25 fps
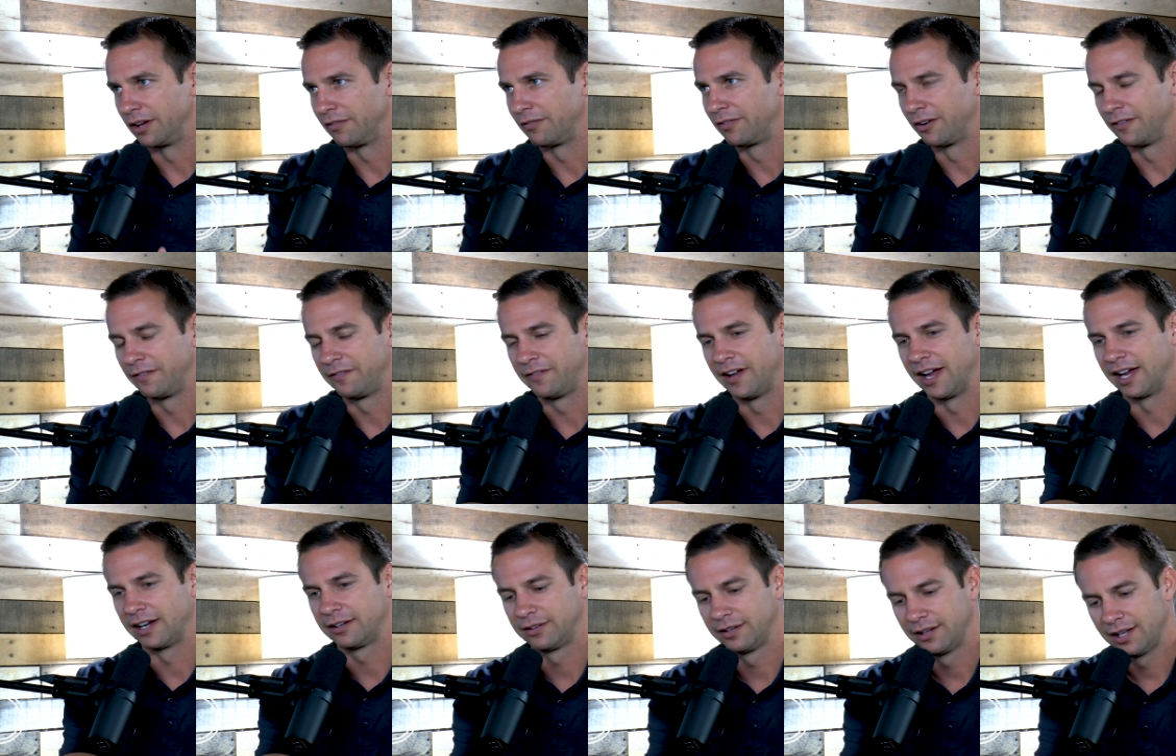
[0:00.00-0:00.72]
it for
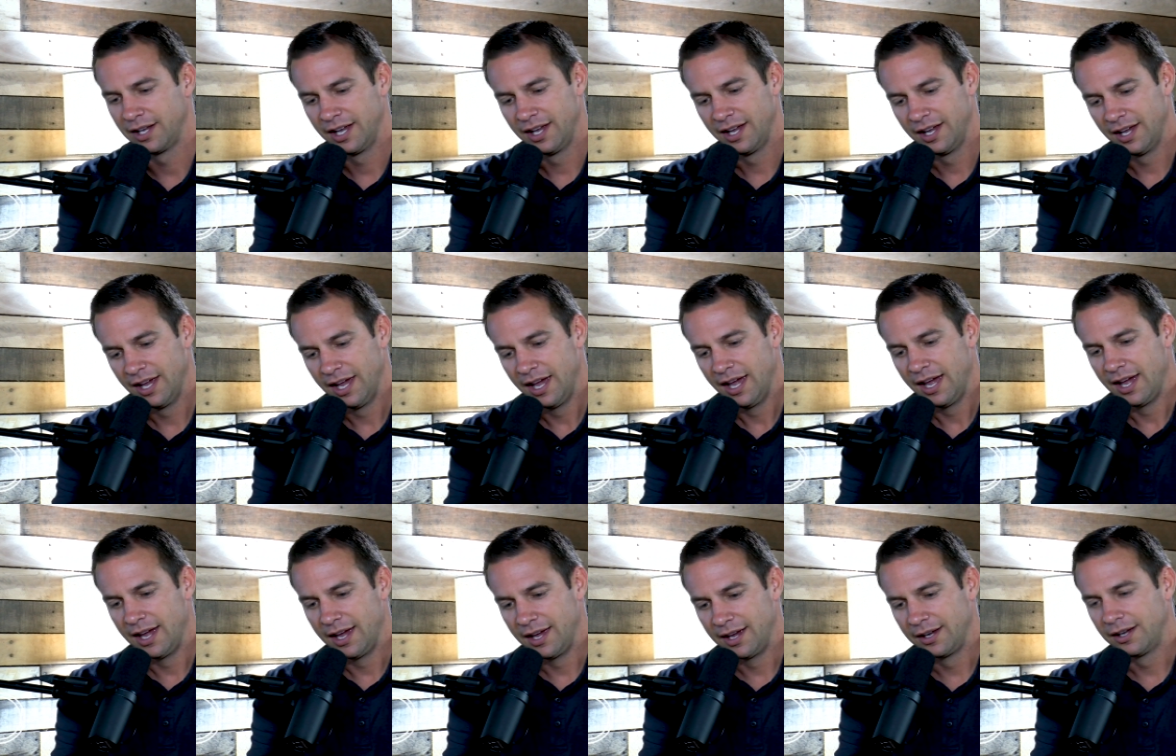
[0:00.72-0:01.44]
effect. Yes,
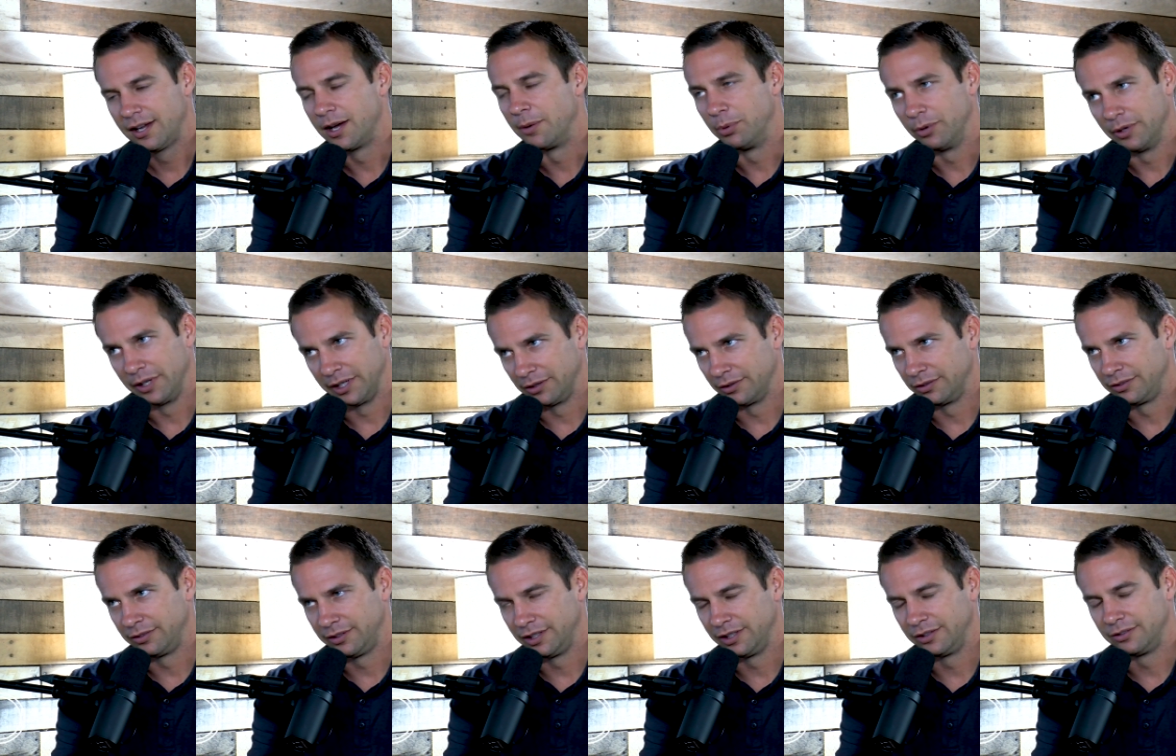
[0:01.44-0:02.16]
yes. A couple
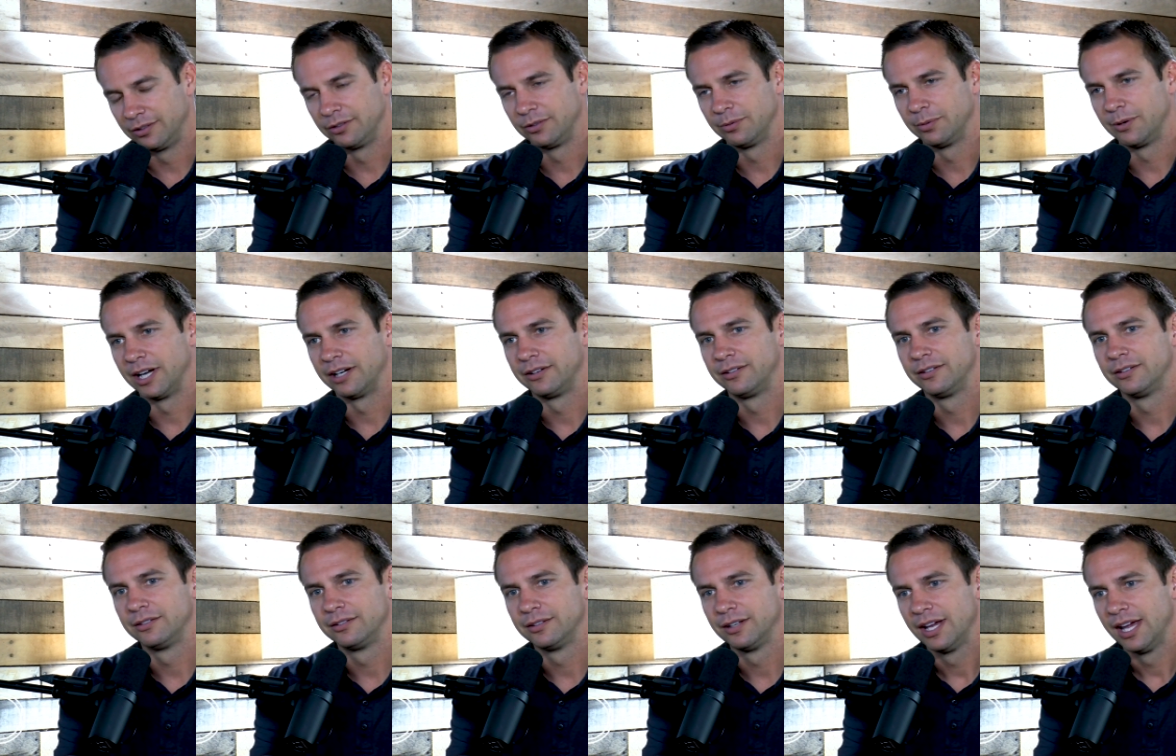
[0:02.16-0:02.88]
English teachers
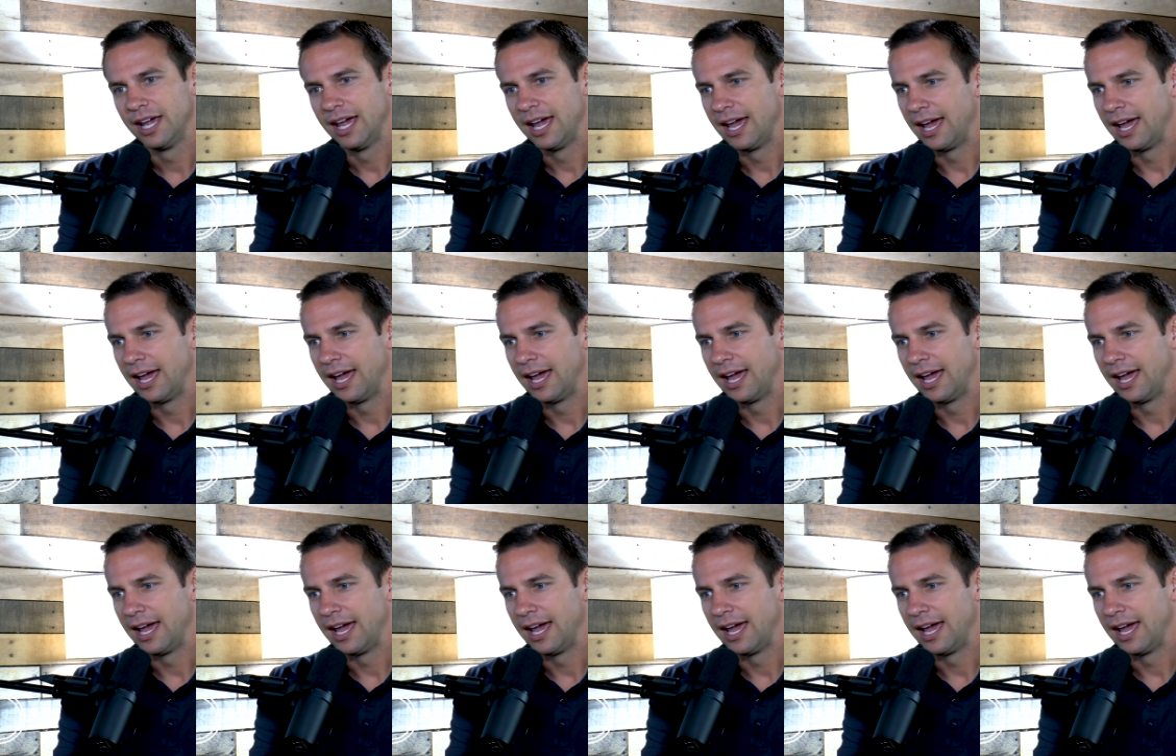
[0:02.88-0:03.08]
watch this.